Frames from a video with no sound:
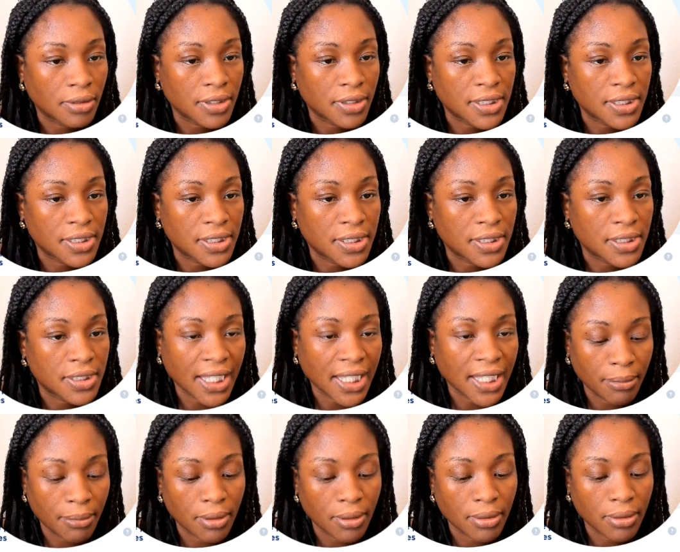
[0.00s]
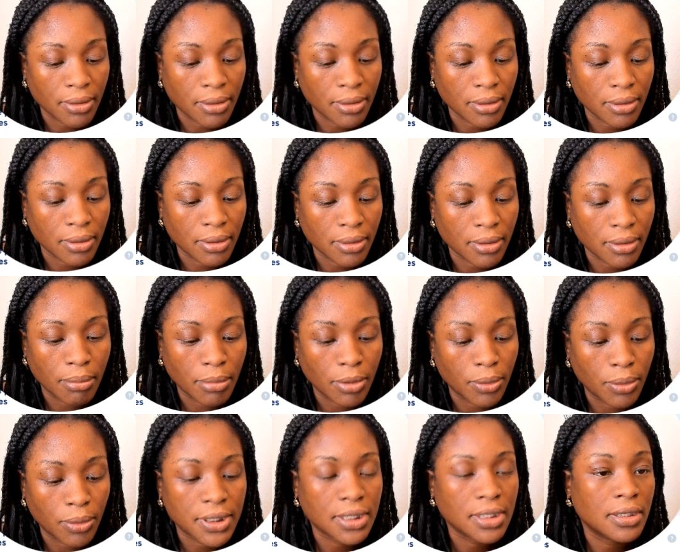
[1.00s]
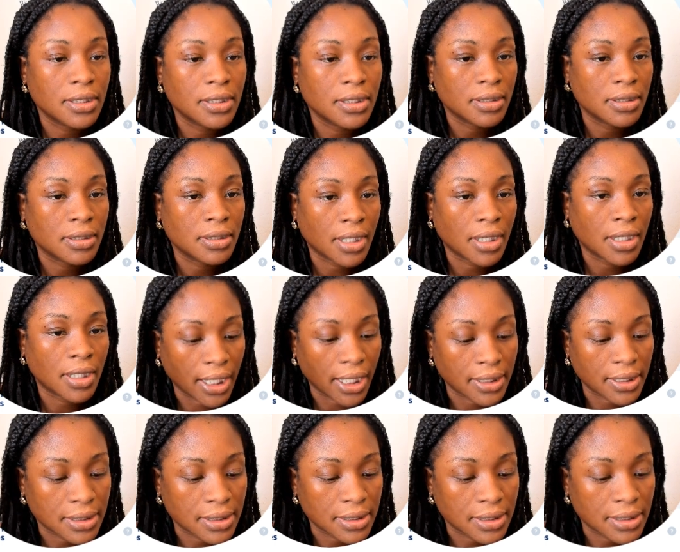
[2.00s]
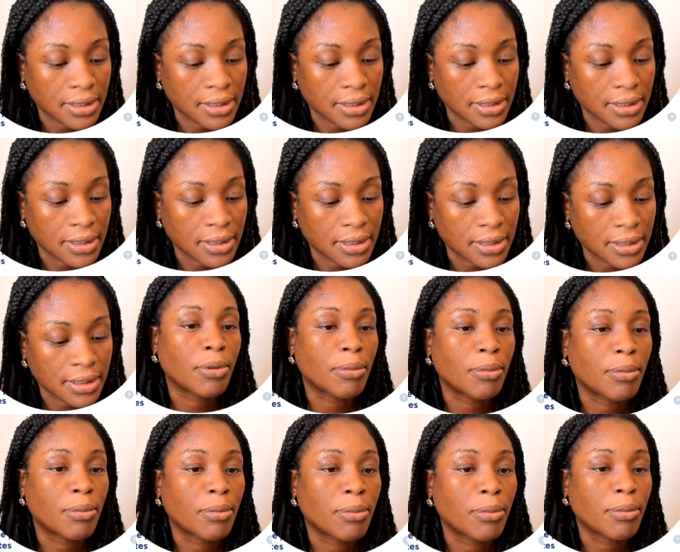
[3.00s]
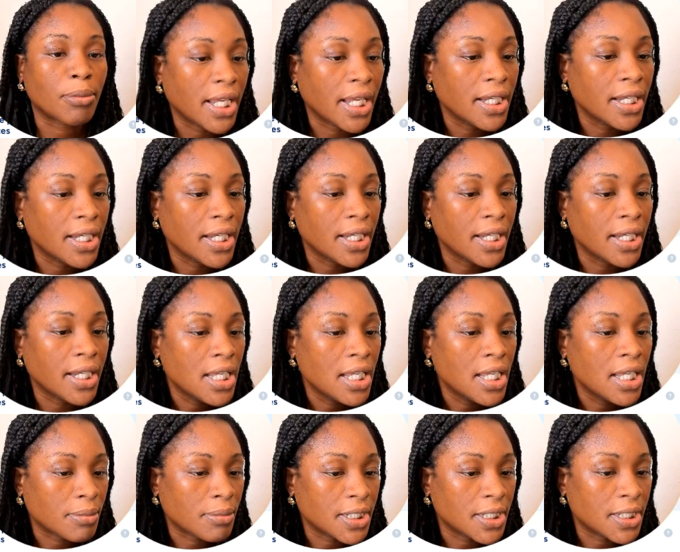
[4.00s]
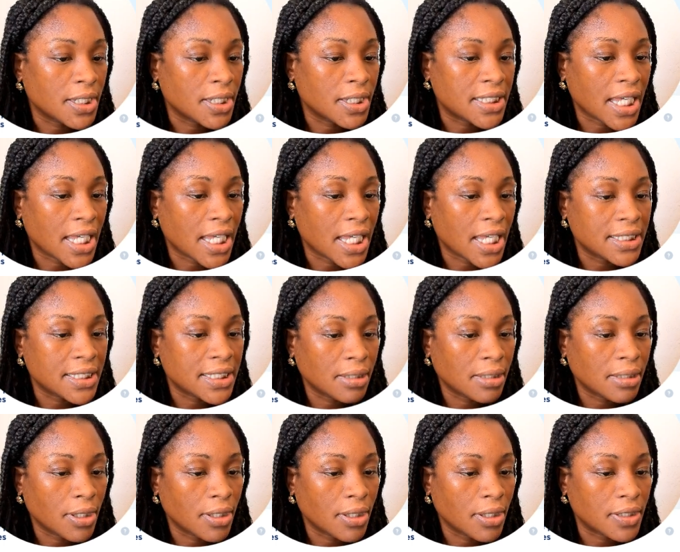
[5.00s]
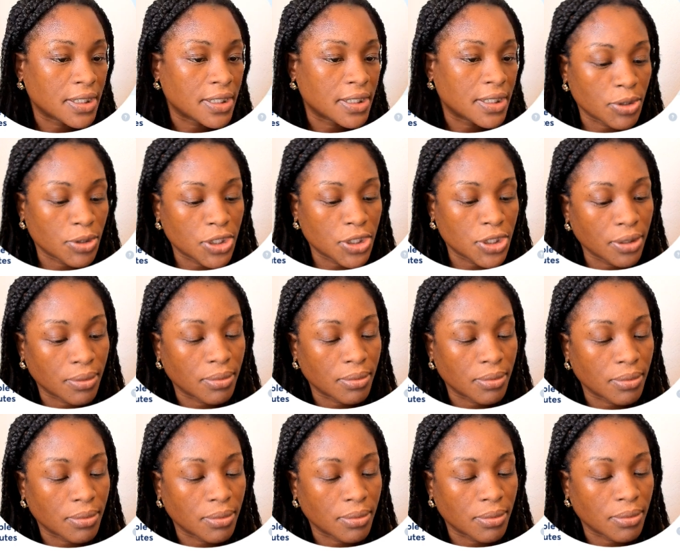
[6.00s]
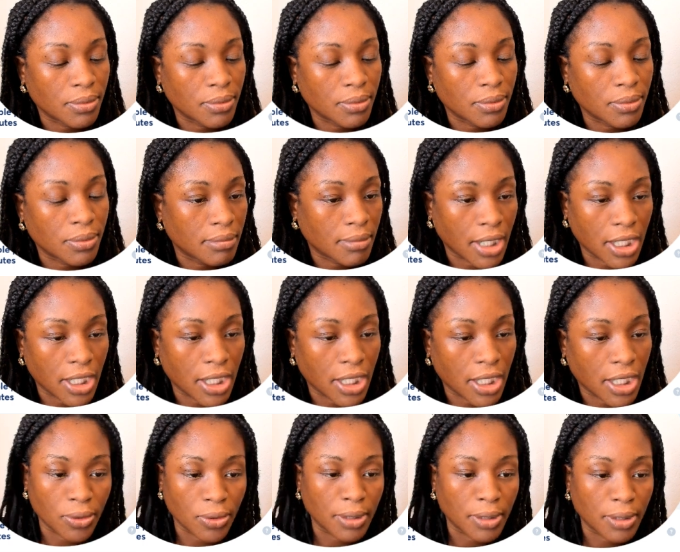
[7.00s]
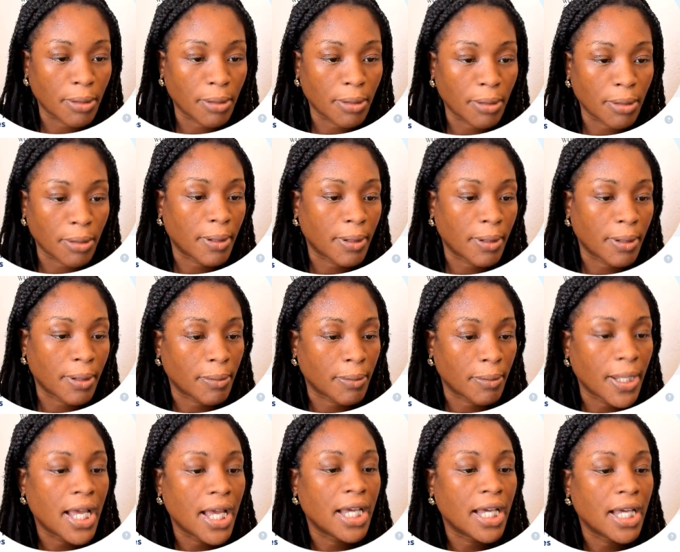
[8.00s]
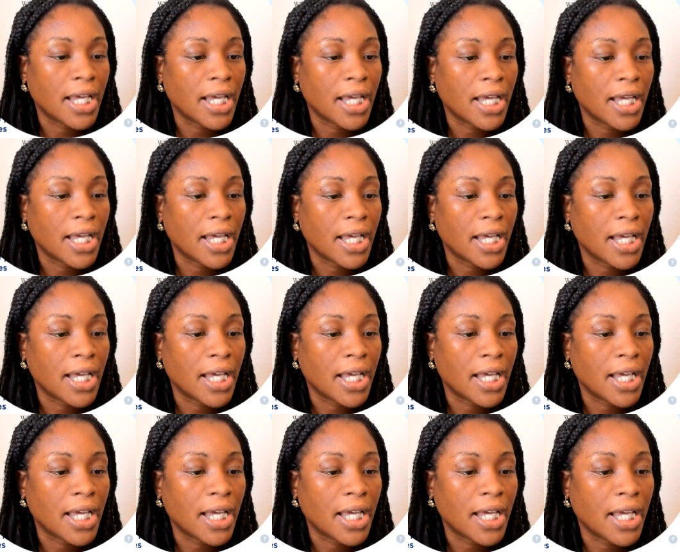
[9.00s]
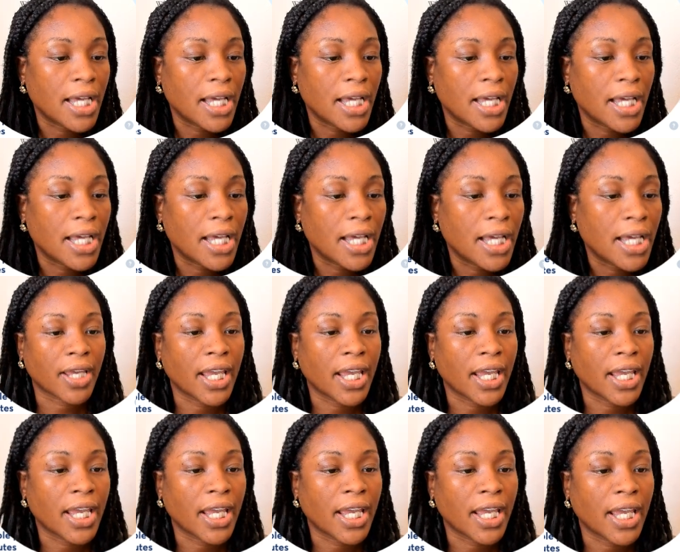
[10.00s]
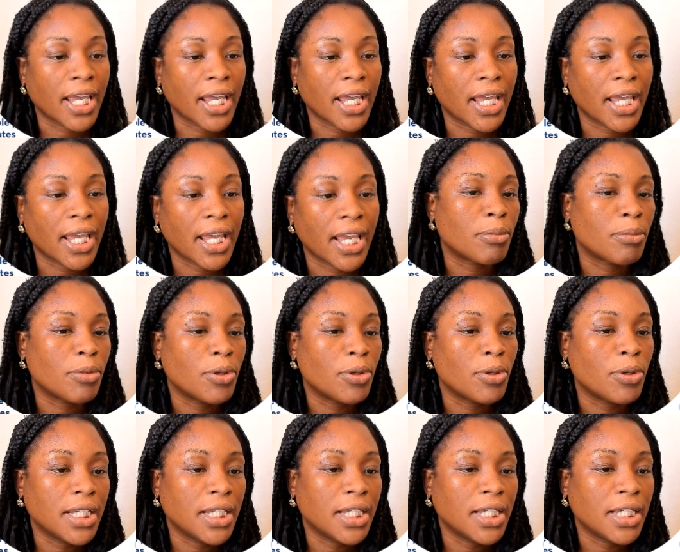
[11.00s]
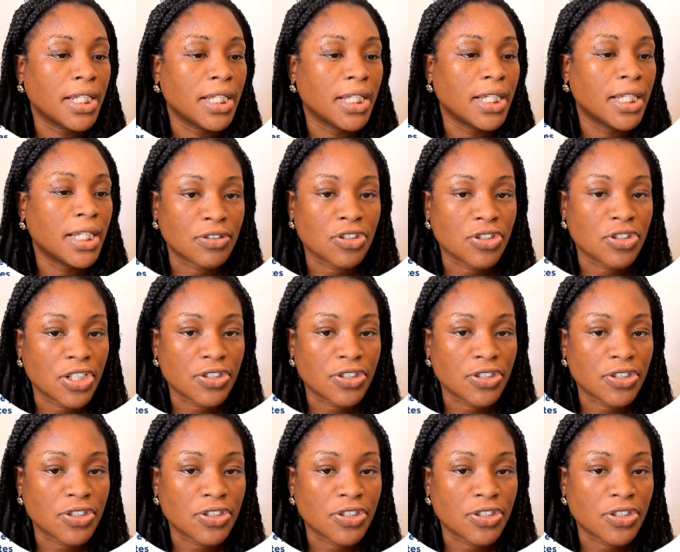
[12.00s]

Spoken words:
This is my second email. Promote X, whatever it is I'm promoting, right? So I'm going to say test email. This is number 2, right? My story, blah, blah, blah, blah, blah, blah. This is where you talk more about whatever, okay? This is why I promote it, etc., etc., etc.